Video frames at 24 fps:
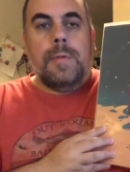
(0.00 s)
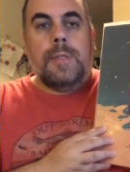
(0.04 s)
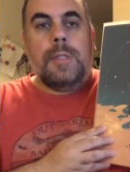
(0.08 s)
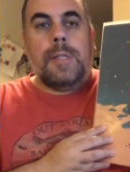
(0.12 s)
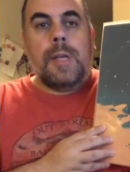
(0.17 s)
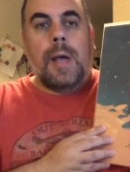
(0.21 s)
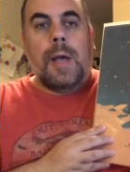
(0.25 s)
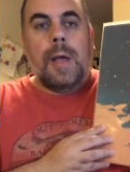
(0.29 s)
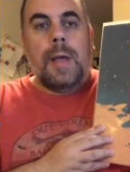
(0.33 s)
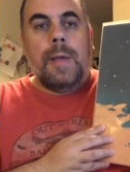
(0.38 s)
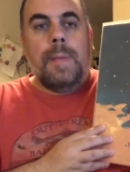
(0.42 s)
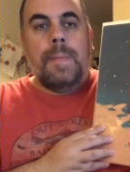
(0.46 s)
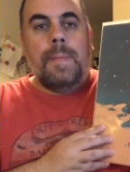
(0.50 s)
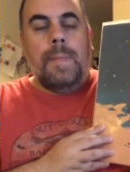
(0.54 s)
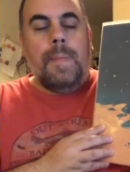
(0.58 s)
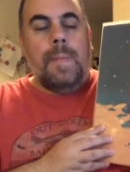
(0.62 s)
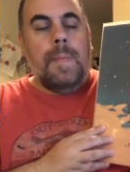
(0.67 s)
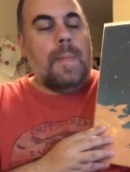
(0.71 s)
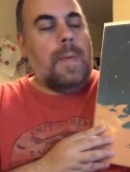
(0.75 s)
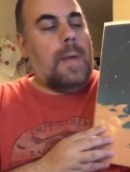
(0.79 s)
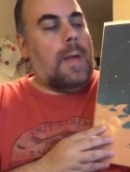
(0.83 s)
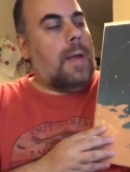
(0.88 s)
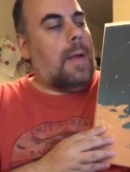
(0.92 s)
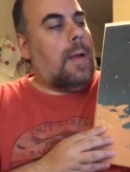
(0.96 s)
Time.
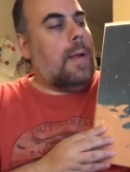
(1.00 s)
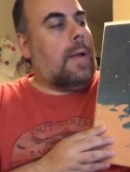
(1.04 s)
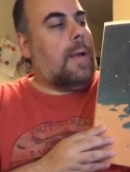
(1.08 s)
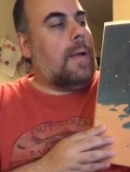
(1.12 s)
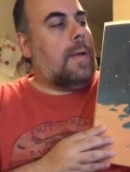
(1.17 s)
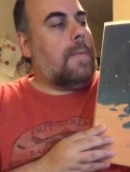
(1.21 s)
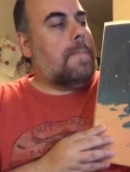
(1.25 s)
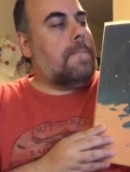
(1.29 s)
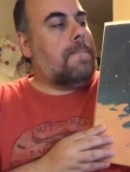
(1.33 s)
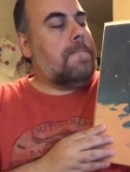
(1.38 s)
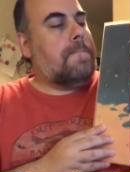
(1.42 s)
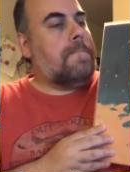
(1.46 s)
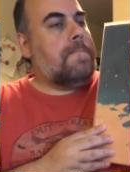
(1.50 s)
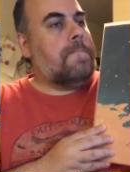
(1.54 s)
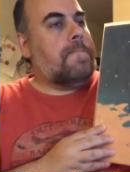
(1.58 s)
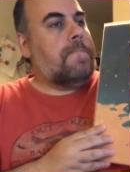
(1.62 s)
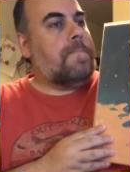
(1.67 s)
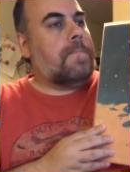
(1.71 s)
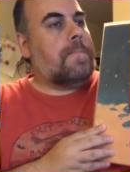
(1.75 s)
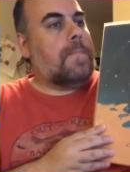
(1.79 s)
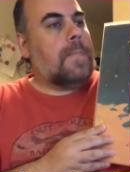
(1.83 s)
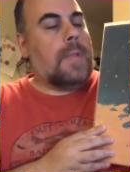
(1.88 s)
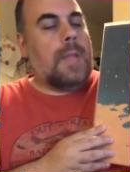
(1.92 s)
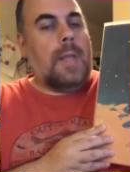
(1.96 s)
Um,
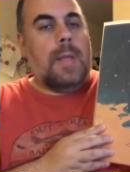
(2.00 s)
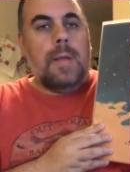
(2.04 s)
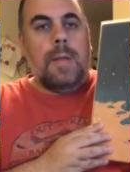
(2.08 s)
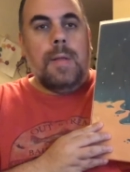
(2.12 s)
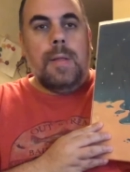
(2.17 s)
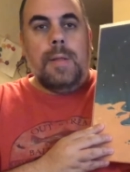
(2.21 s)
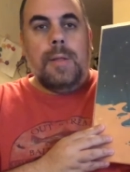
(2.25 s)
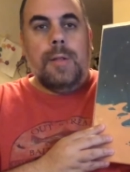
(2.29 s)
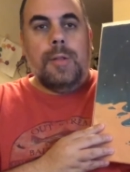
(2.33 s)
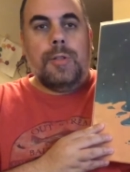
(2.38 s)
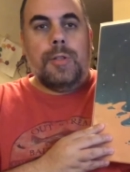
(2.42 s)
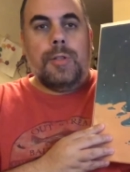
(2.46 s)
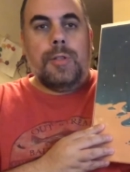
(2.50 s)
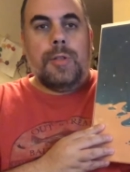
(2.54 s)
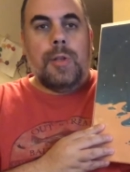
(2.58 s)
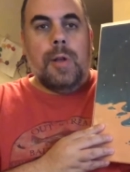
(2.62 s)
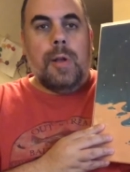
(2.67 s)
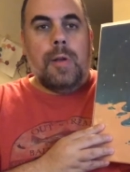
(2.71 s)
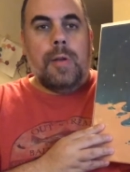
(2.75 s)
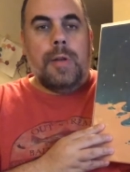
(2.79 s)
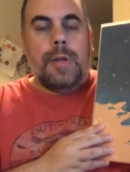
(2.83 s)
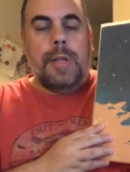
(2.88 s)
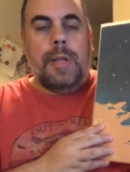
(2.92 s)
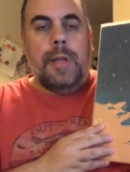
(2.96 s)
there's a
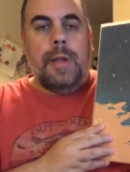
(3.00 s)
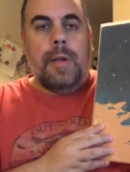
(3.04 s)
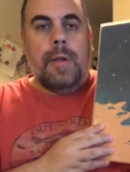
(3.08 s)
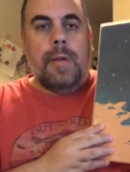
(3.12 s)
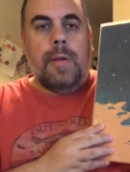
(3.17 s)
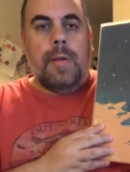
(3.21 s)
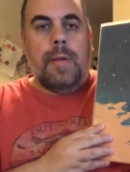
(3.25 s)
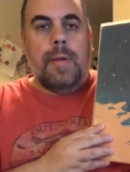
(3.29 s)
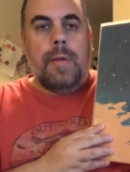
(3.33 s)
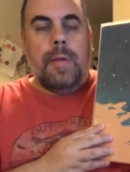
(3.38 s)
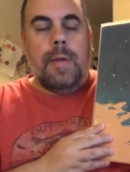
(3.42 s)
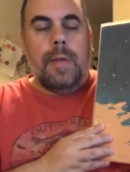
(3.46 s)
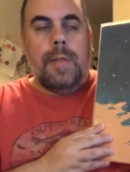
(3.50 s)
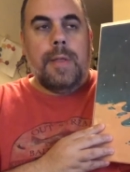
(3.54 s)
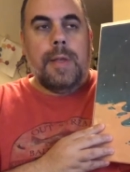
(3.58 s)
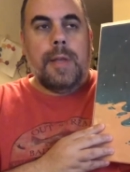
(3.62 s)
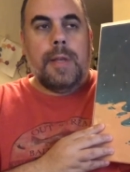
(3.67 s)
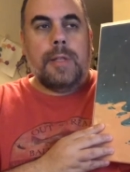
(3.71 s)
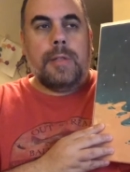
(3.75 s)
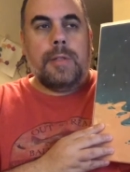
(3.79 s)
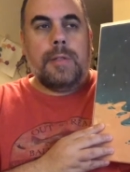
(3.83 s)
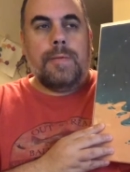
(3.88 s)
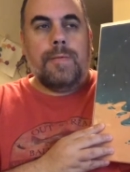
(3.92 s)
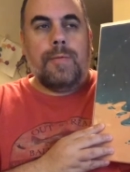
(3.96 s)
song on here, I
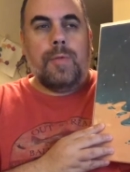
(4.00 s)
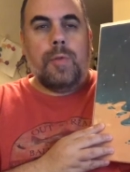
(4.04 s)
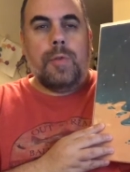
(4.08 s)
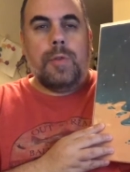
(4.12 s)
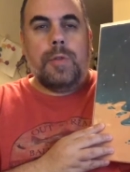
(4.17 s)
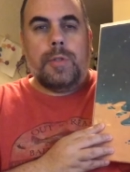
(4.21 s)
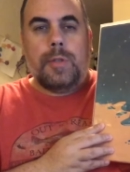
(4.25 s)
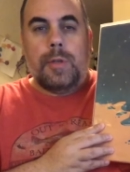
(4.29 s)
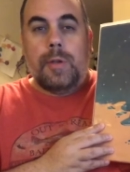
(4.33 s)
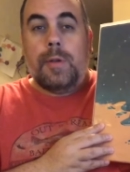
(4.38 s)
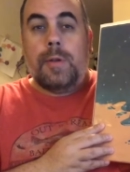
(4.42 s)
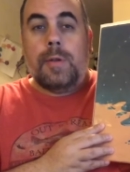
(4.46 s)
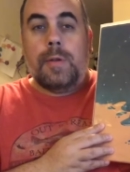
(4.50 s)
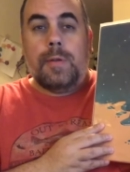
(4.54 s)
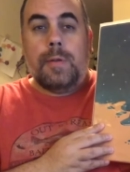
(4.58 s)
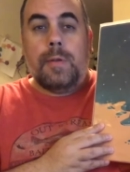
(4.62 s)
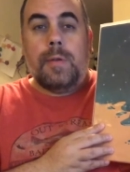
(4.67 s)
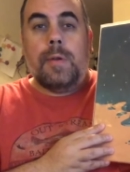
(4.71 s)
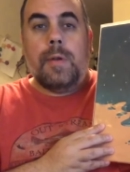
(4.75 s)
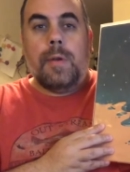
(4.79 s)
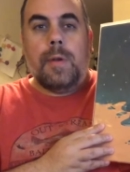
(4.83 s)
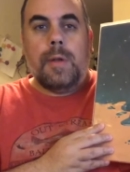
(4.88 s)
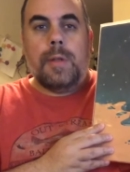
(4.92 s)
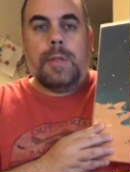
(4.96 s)
think it's the fourth song
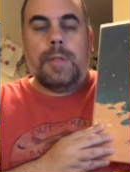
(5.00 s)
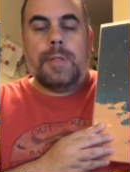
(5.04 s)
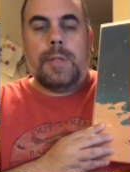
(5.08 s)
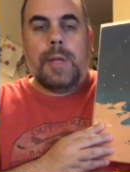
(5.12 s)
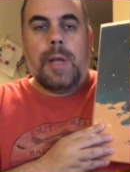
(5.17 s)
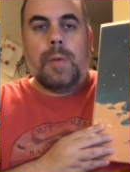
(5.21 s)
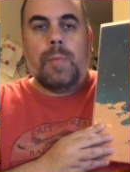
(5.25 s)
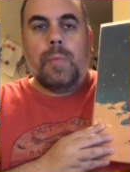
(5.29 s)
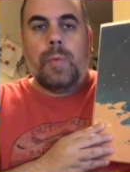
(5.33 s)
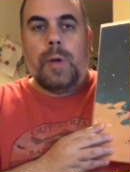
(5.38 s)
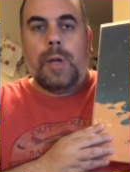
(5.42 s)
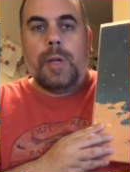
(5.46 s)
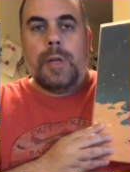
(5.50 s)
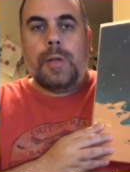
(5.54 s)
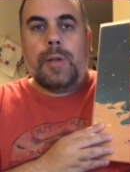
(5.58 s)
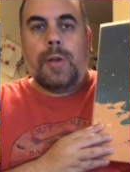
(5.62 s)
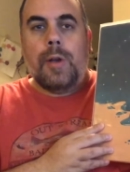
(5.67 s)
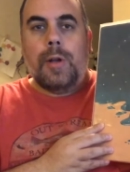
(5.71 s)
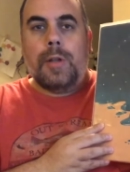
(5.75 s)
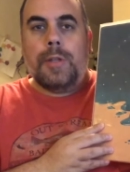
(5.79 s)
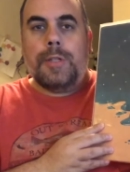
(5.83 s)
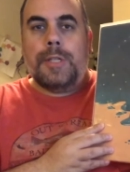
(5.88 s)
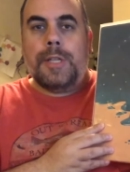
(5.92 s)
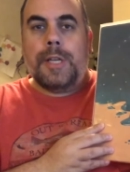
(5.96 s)
on side one
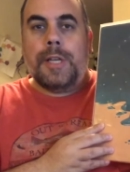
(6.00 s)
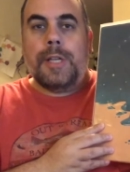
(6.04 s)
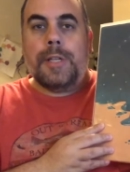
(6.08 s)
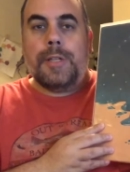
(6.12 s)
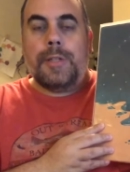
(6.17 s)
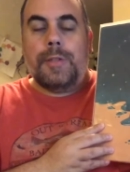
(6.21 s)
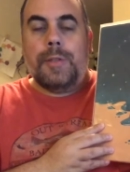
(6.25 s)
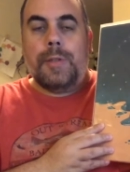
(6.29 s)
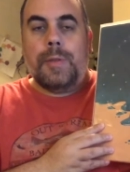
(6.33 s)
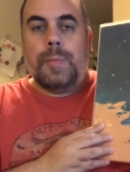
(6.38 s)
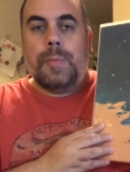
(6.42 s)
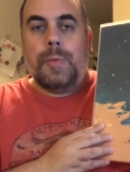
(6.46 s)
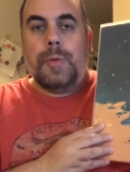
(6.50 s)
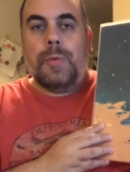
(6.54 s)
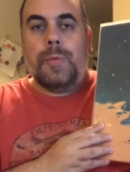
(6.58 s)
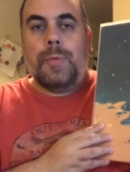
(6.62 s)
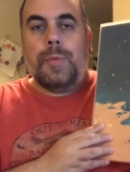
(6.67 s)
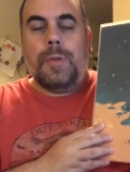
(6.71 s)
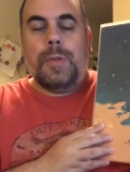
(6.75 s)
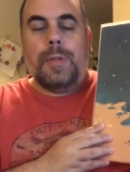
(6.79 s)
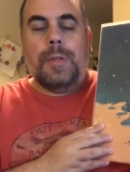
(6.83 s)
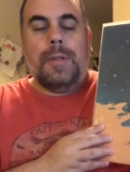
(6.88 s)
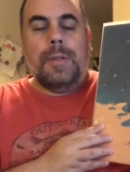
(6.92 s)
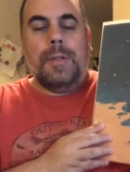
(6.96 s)
called Ticket to the
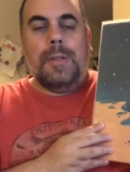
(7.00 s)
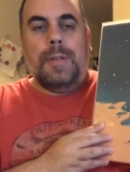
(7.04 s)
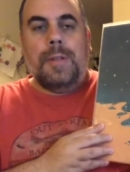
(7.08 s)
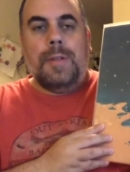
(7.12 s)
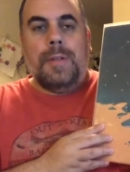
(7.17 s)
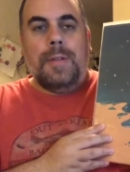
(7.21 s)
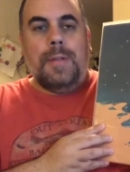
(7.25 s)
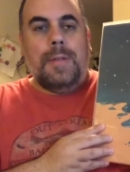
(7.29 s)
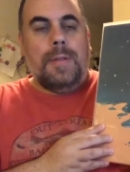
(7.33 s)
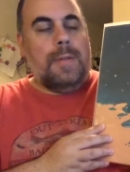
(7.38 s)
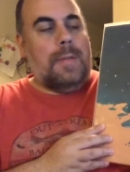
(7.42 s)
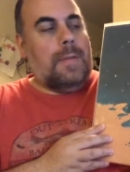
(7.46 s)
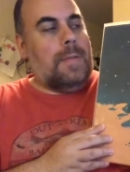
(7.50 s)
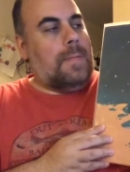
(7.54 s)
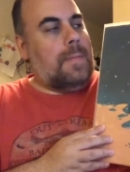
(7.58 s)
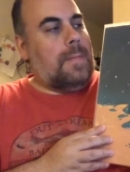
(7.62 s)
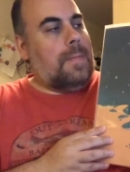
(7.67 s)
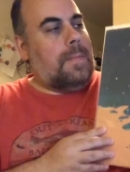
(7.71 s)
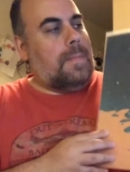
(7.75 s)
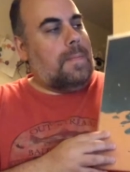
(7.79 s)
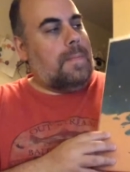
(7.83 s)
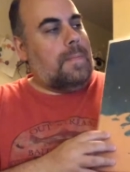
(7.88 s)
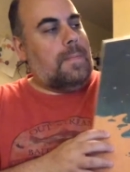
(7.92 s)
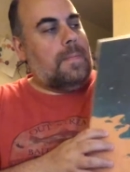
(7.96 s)
Moon.
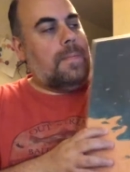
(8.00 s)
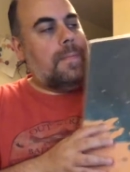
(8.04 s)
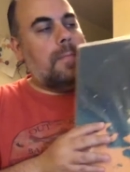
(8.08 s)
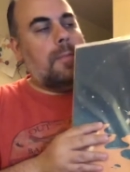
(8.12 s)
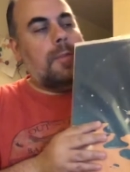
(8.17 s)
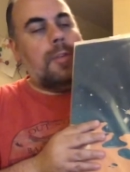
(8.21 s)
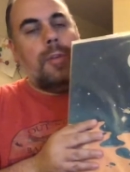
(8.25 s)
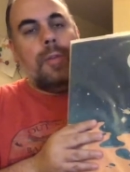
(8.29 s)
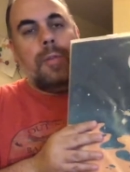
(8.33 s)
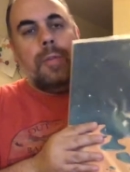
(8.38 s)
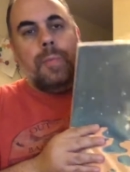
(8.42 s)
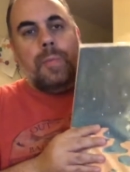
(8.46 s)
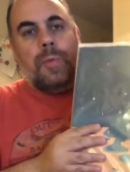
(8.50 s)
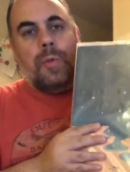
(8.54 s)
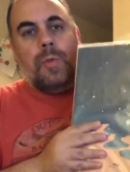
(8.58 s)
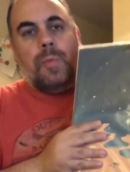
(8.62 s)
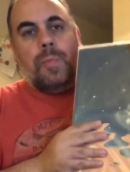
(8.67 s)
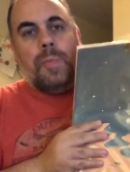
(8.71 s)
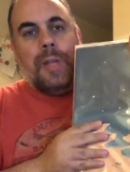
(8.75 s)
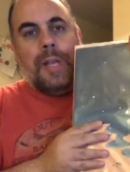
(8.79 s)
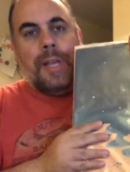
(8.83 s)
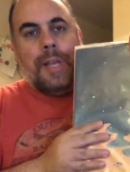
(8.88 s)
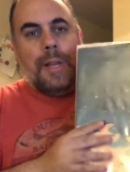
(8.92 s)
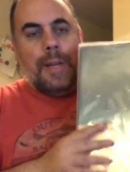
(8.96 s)
So the
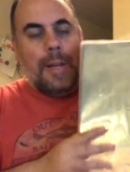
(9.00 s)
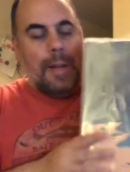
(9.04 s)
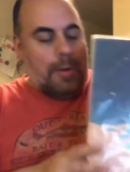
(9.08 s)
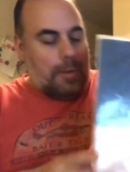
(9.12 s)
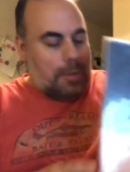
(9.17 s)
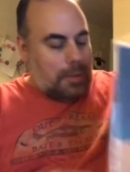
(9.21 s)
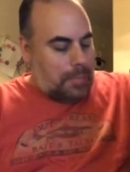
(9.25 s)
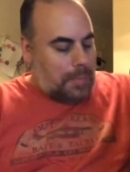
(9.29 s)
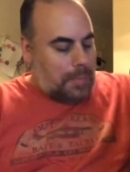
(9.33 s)
moon being in outer